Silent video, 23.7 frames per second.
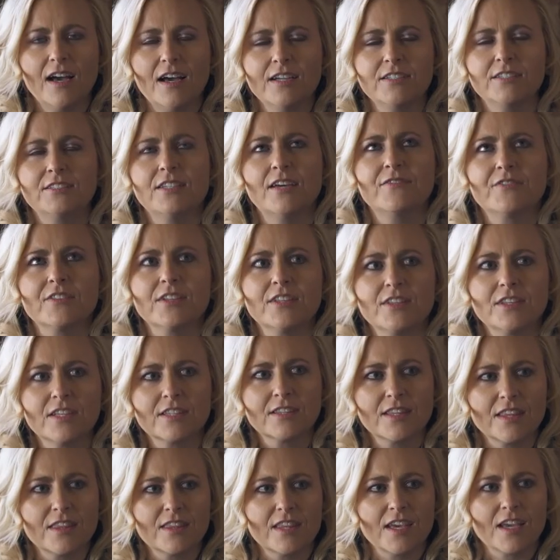I definitely
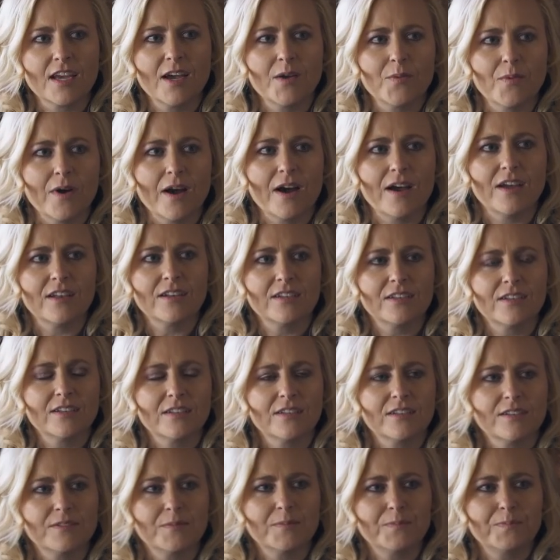think the thing I want,
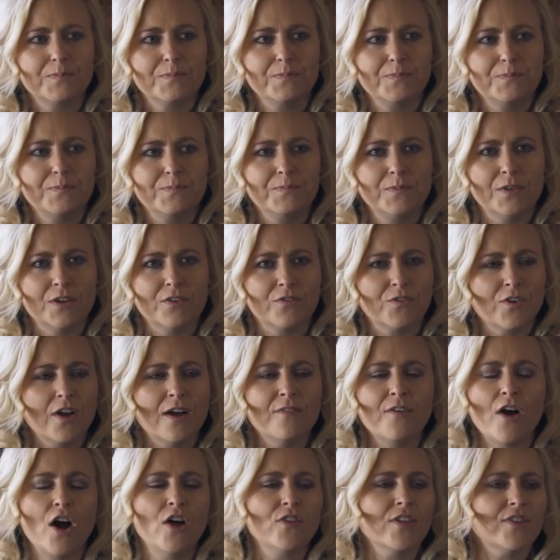you know, for,
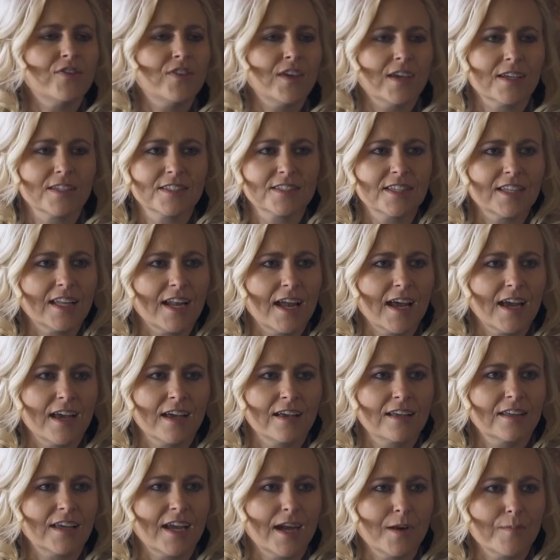of all the things that
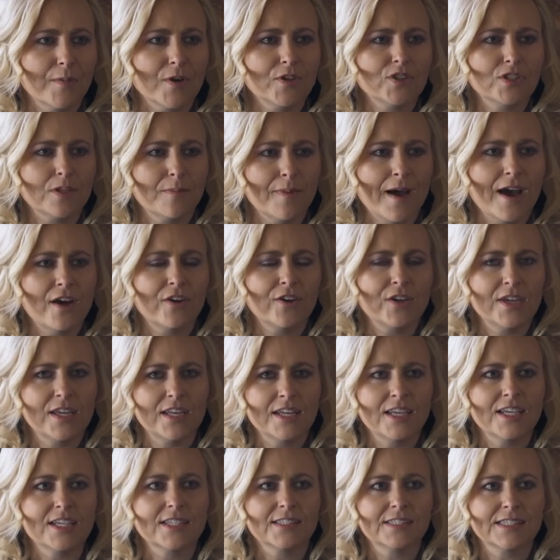I care most about, it
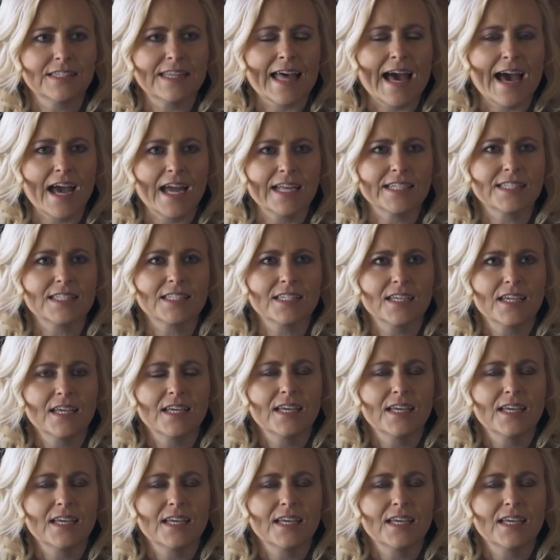is that